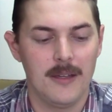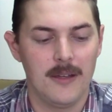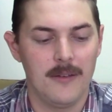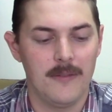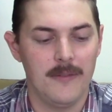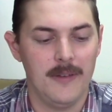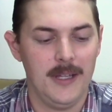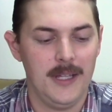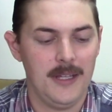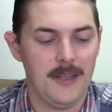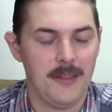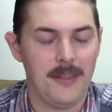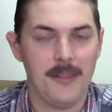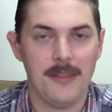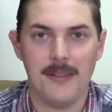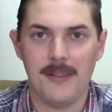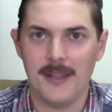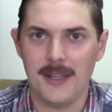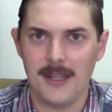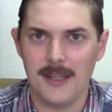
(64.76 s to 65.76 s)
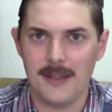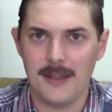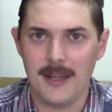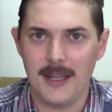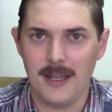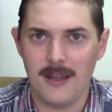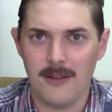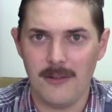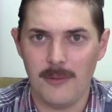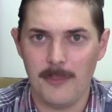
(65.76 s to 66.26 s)
Let's see.
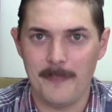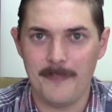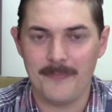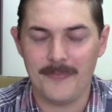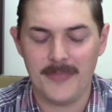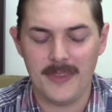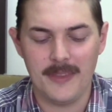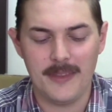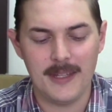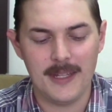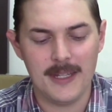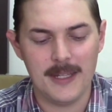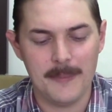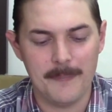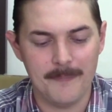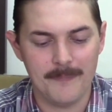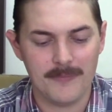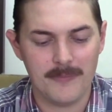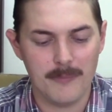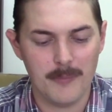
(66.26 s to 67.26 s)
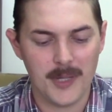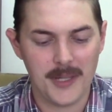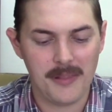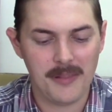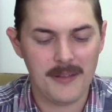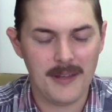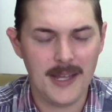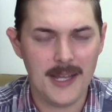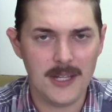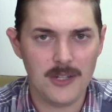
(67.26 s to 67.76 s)
Now, the
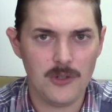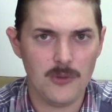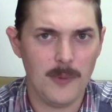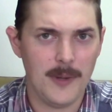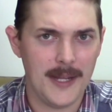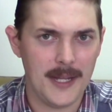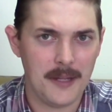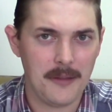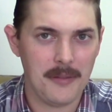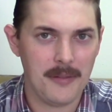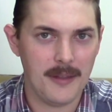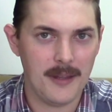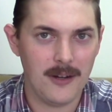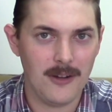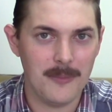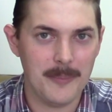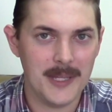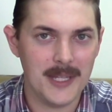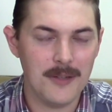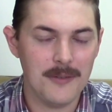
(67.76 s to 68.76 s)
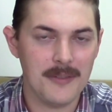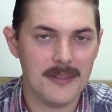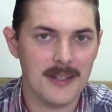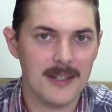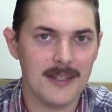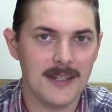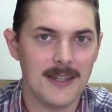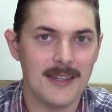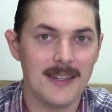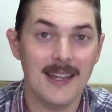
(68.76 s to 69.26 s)
mustache wax that I'll be
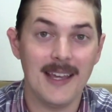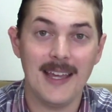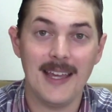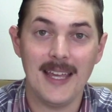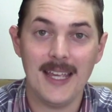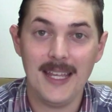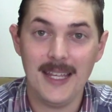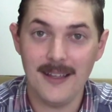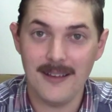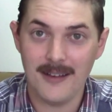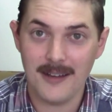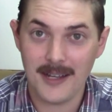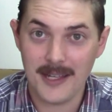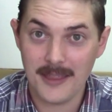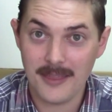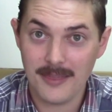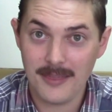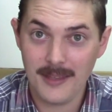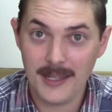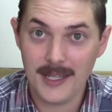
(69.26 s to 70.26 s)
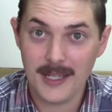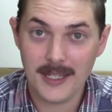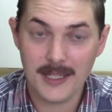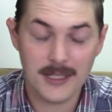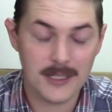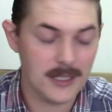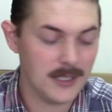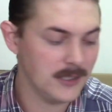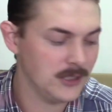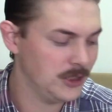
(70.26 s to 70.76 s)
using today, I
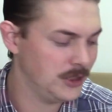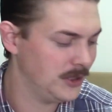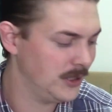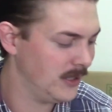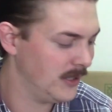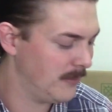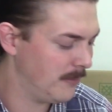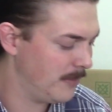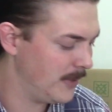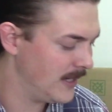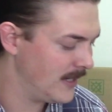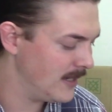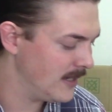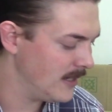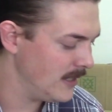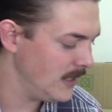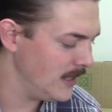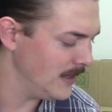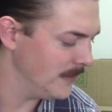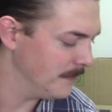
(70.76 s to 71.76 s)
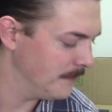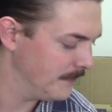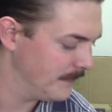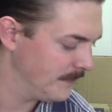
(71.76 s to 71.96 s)
think, should be